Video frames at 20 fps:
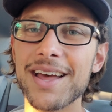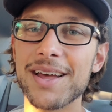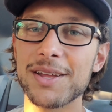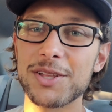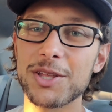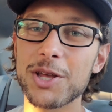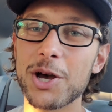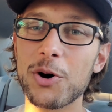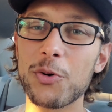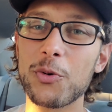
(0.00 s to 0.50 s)

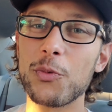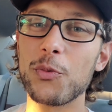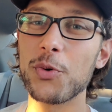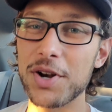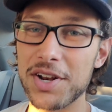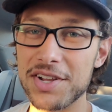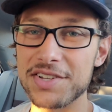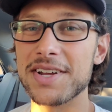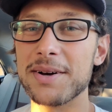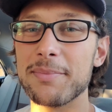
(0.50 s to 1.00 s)
Yo,
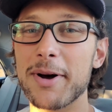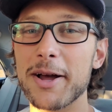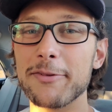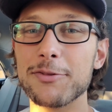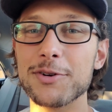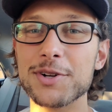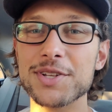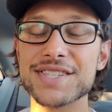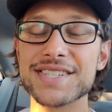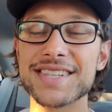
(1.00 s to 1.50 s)
what is up, my
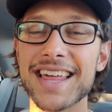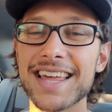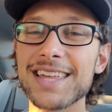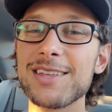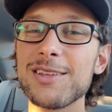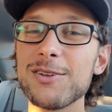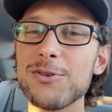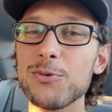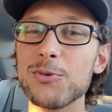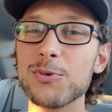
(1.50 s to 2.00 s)
friends?
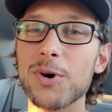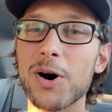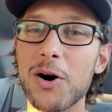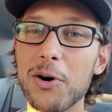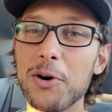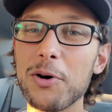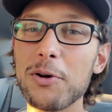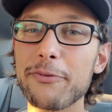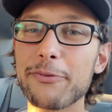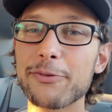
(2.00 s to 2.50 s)
Thank you
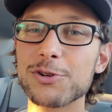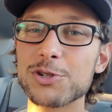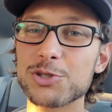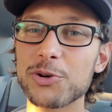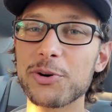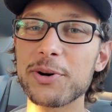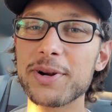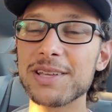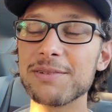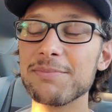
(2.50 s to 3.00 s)
all for
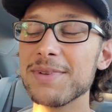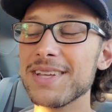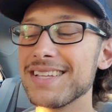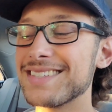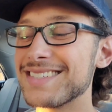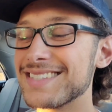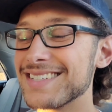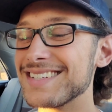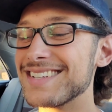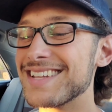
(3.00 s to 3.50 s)
joining me
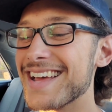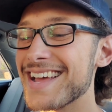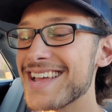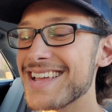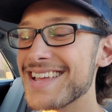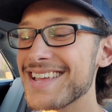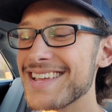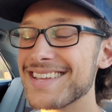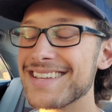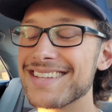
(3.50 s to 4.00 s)

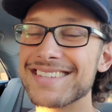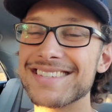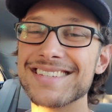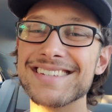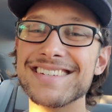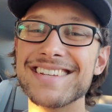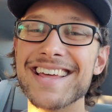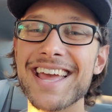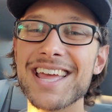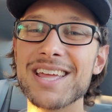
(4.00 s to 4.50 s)
today.
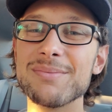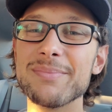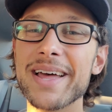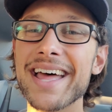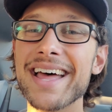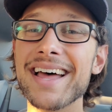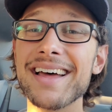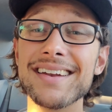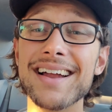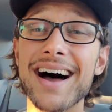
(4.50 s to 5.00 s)
Today,
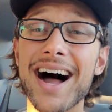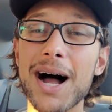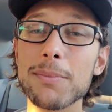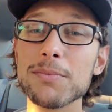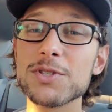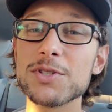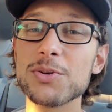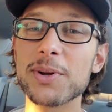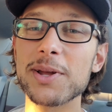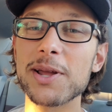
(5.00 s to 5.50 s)
man, I'm
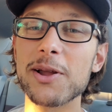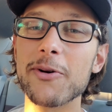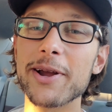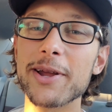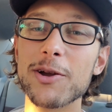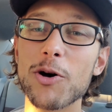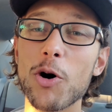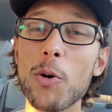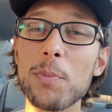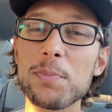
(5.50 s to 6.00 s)
doing great.
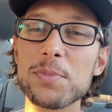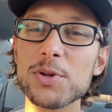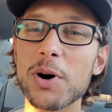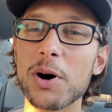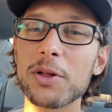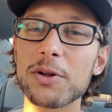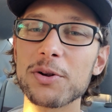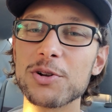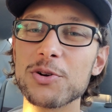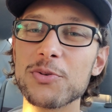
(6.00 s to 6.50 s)
Hope you
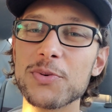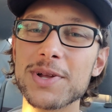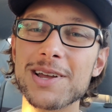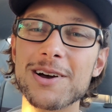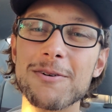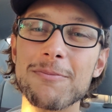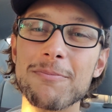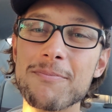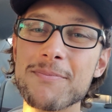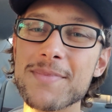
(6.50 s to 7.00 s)
all are doing
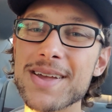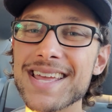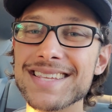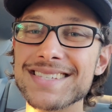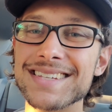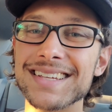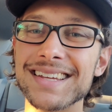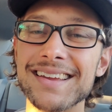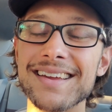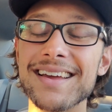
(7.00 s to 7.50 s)

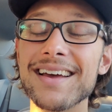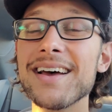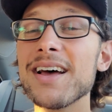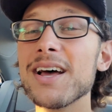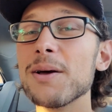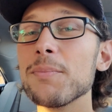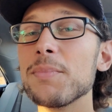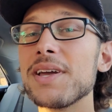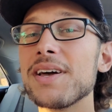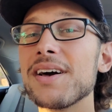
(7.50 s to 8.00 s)
amazing
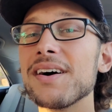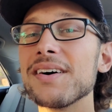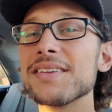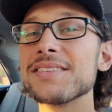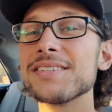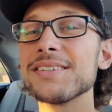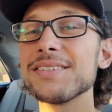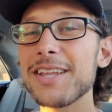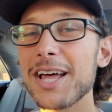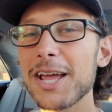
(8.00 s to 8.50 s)
because
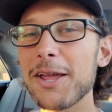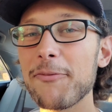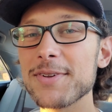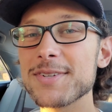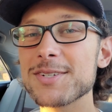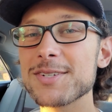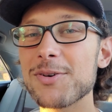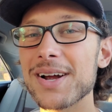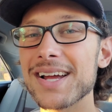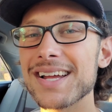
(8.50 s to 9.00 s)
life
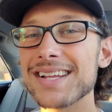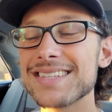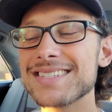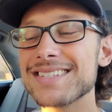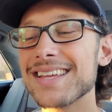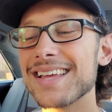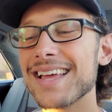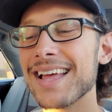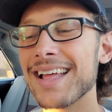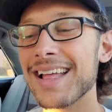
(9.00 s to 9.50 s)
is
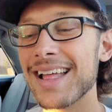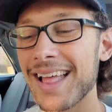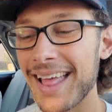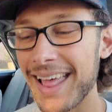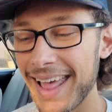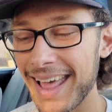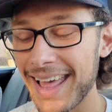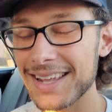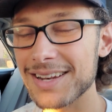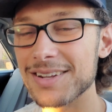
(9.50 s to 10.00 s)
great
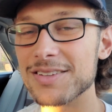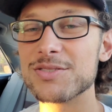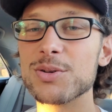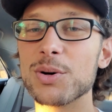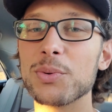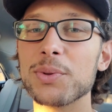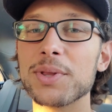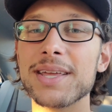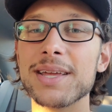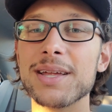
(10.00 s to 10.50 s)
and it's
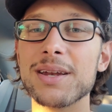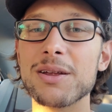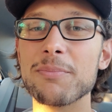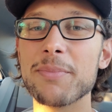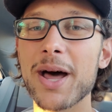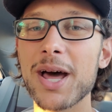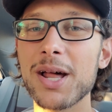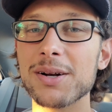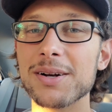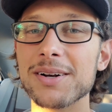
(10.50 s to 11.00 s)
only getting
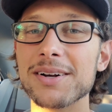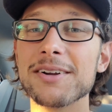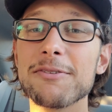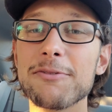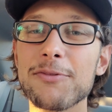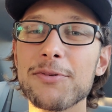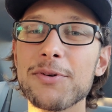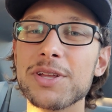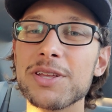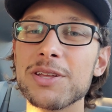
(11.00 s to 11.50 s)
better
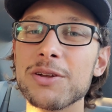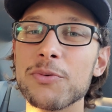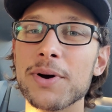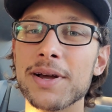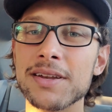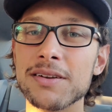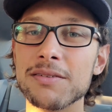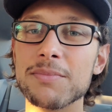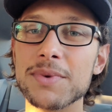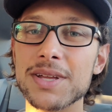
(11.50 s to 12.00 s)
for you
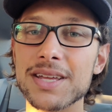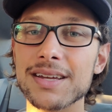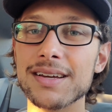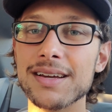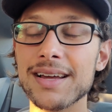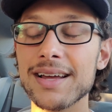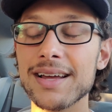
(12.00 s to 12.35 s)
and me.